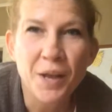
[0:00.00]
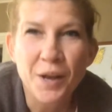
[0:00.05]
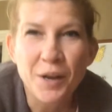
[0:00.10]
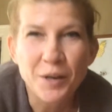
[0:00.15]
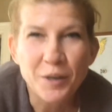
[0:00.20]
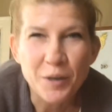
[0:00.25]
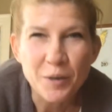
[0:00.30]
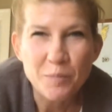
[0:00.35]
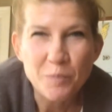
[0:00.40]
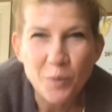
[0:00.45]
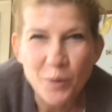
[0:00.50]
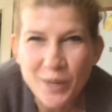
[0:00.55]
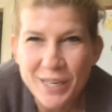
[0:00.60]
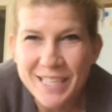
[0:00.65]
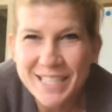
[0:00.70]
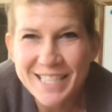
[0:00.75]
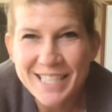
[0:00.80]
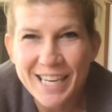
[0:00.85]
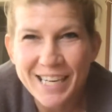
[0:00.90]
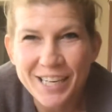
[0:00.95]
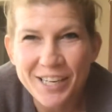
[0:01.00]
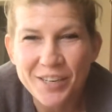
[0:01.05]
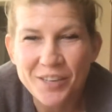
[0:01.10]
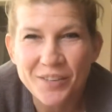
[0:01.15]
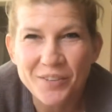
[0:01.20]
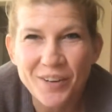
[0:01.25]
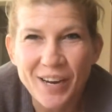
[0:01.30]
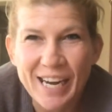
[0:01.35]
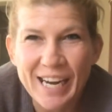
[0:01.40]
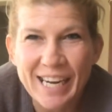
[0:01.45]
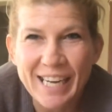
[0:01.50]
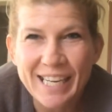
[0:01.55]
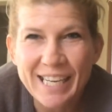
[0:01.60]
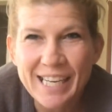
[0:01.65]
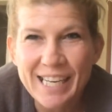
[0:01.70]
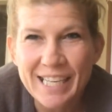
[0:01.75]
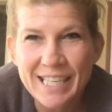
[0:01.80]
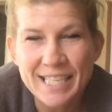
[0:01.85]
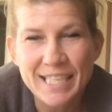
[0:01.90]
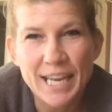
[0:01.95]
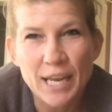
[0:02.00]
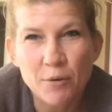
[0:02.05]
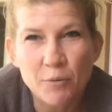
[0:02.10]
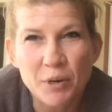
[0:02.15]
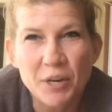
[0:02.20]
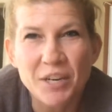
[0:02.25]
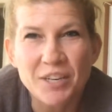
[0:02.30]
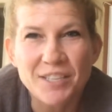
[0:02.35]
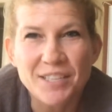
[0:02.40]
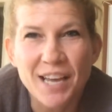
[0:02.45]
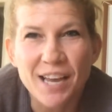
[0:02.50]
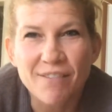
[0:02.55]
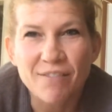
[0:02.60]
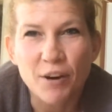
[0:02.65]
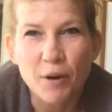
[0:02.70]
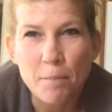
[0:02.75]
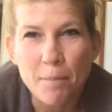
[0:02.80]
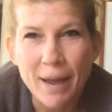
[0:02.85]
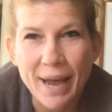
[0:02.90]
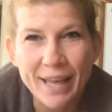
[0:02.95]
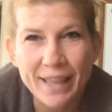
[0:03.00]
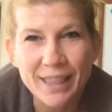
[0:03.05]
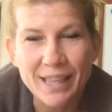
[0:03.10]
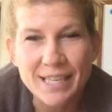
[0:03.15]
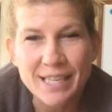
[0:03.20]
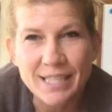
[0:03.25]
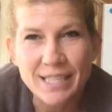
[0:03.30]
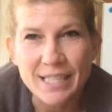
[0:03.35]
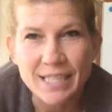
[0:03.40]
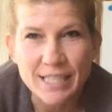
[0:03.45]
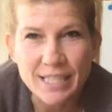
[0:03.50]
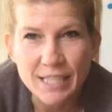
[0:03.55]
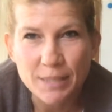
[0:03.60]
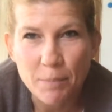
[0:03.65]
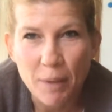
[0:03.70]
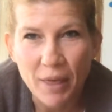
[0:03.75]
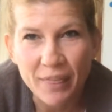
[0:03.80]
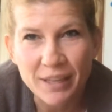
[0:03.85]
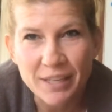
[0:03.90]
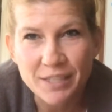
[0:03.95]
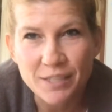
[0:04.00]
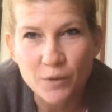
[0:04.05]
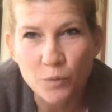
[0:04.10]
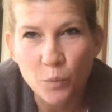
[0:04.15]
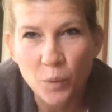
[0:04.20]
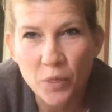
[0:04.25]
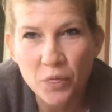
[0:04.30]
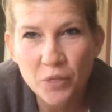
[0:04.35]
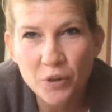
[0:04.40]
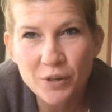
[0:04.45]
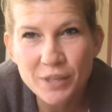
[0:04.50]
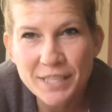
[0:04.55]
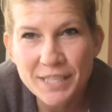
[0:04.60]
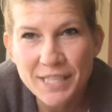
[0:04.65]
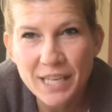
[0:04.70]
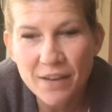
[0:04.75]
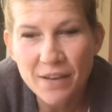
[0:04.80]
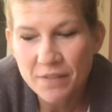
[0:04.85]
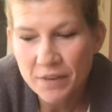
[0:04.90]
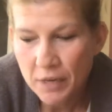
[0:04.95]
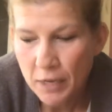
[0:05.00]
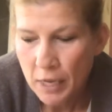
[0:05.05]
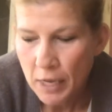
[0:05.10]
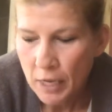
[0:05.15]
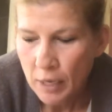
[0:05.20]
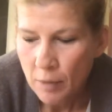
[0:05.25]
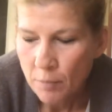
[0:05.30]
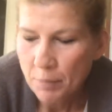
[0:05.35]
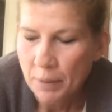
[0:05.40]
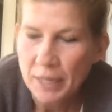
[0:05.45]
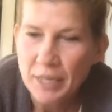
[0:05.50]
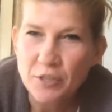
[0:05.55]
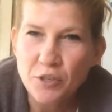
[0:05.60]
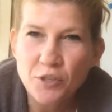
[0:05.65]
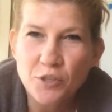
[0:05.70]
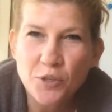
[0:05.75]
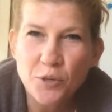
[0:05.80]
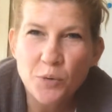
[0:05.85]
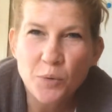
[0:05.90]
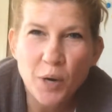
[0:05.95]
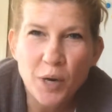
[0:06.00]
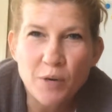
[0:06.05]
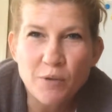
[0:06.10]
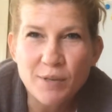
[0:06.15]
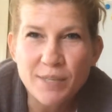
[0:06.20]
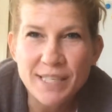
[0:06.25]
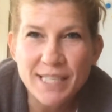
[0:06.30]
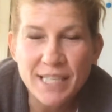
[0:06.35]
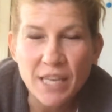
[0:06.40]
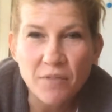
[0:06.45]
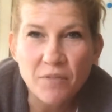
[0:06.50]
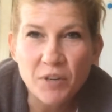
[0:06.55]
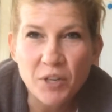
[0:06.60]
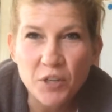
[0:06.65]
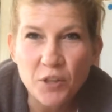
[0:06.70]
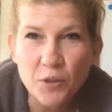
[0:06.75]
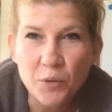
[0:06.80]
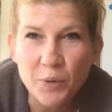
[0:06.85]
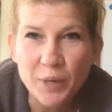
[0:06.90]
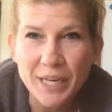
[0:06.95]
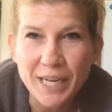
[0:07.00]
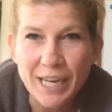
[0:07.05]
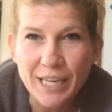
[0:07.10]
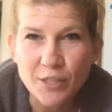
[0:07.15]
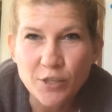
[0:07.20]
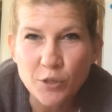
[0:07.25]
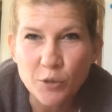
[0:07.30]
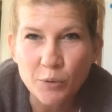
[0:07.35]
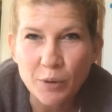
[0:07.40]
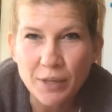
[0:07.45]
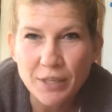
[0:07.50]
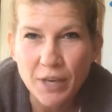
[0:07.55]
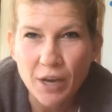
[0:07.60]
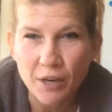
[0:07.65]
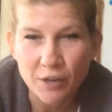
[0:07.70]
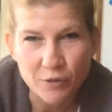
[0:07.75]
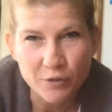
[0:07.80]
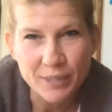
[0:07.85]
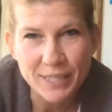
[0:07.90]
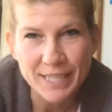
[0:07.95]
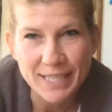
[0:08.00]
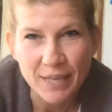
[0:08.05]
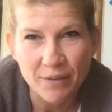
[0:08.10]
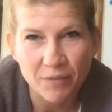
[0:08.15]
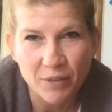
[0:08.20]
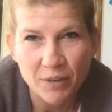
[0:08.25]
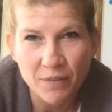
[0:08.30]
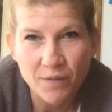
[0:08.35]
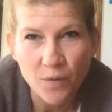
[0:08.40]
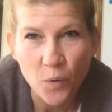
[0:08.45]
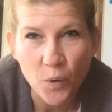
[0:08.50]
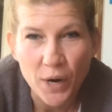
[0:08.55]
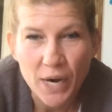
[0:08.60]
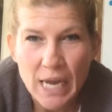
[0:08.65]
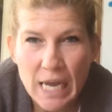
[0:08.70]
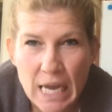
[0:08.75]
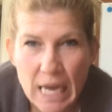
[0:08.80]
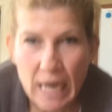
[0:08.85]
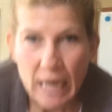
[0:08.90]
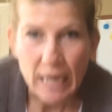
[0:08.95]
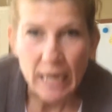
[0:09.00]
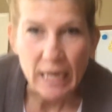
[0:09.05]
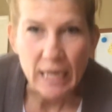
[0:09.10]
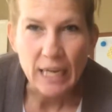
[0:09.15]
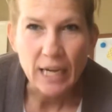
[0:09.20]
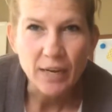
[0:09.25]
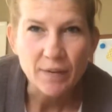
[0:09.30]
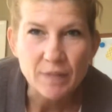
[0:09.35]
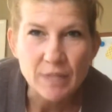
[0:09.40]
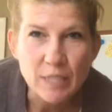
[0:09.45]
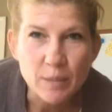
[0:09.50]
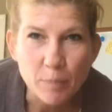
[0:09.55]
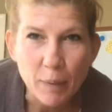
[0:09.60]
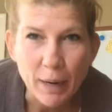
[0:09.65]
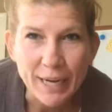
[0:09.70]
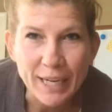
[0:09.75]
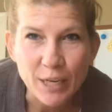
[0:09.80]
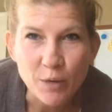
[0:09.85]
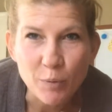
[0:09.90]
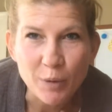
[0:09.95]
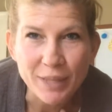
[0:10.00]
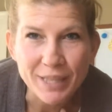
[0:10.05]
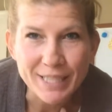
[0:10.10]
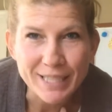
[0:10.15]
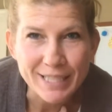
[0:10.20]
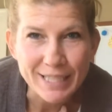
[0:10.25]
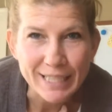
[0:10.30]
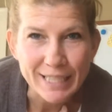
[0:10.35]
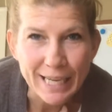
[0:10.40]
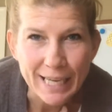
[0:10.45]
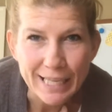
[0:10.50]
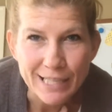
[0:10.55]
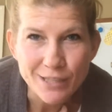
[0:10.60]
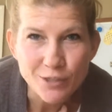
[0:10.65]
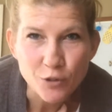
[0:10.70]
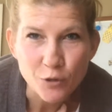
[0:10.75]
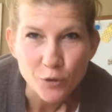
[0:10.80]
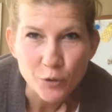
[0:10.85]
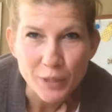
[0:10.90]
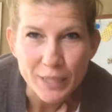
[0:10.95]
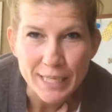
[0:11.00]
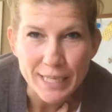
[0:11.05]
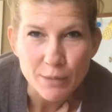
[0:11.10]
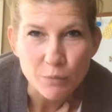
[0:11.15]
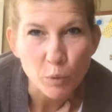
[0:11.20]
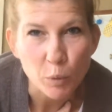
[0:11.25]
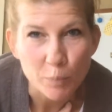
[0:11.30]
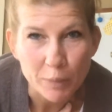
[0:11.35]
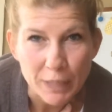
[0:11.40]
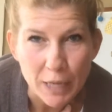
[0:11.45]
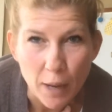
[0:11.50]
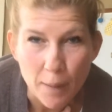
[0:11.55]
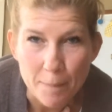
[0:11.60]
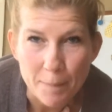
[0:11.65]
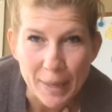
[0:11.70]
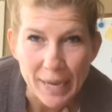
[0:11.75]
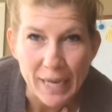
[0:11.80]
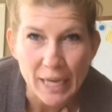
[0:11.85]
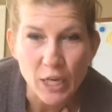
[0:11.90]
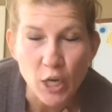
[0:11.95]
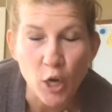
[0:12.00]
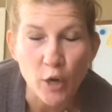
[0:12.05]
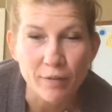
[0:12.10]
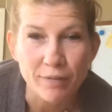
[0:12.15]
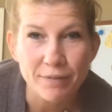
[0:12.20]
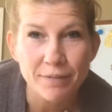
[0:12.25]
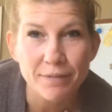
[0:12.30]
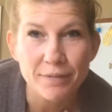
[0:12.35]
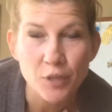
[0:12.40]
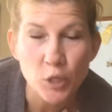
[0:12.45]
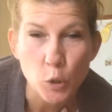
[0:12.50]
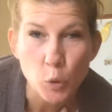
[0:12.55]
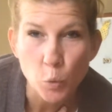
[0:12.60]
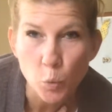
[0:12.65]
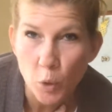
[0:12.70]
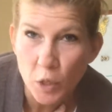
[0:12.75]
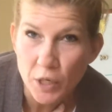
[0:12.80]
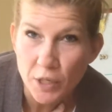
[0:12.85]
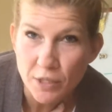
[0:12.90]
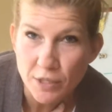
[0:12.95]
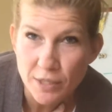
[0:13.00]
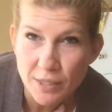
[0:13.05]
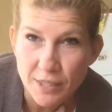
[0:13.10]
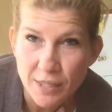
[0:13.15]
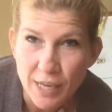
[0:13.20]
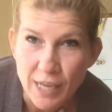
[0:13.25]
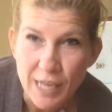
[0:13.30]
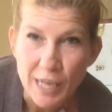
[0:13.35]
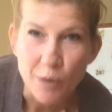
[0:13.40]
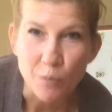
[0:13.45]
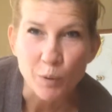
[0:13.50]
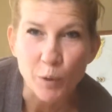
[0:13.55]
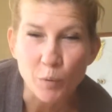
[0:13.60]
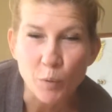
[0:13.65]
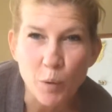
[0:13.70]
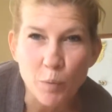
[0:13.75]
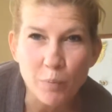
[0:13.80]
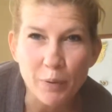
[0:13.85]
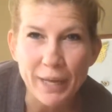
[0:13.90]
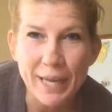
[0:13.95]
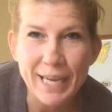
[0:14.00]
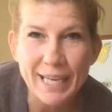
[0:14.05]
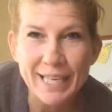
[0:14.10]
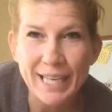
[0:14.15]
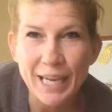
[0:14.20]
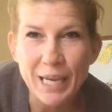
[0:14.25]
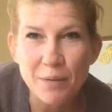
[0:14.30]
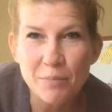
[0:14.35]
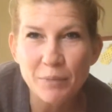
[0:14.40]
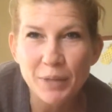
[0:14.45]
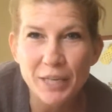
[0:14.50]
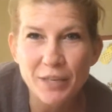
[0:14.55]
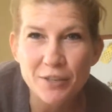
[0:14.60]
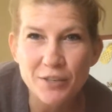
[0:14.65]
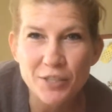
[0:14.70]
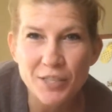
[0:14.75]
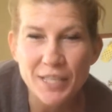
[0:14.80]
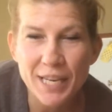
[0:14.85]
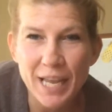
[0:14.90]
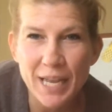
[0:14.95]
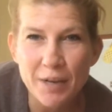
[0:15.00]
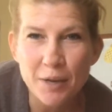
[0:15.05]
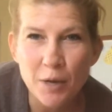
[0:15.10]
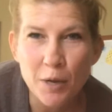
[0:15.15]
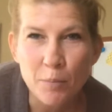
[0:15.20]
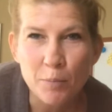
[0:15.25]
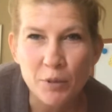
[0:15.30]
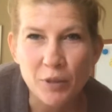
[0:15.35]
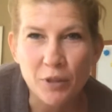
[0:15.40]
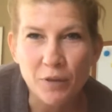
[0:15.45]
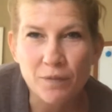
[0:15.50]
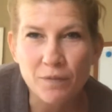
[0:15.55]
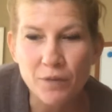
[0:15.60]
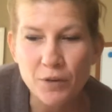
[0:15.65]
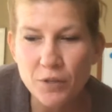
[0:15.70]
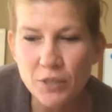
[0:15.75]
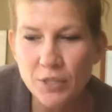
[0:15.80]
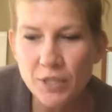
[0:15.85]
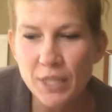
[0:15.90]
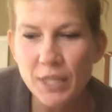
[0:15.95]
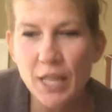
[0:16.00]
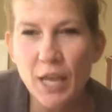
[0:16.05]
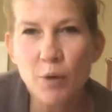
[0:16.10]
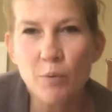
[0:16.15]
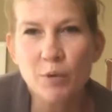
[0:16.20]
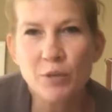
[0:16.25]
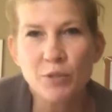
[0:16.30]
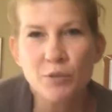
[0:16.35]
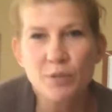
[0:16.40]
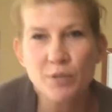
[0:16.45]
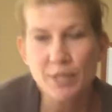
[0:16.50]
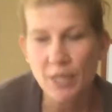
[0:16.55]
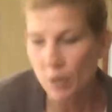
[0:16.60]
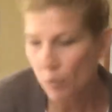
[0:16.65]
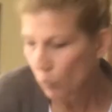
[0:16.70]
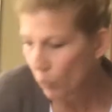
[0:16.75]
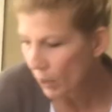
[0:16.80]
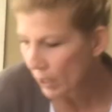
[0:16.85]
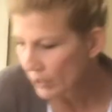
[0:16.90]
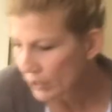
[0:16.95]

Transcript: Good morning, second grade. Today we're here to have our math lesson. It's math lesson 137, page 273 and 274. And I have Spidey with us again, so he will be a man of few words. We will play a game later today, but the first thing that I want to do is I want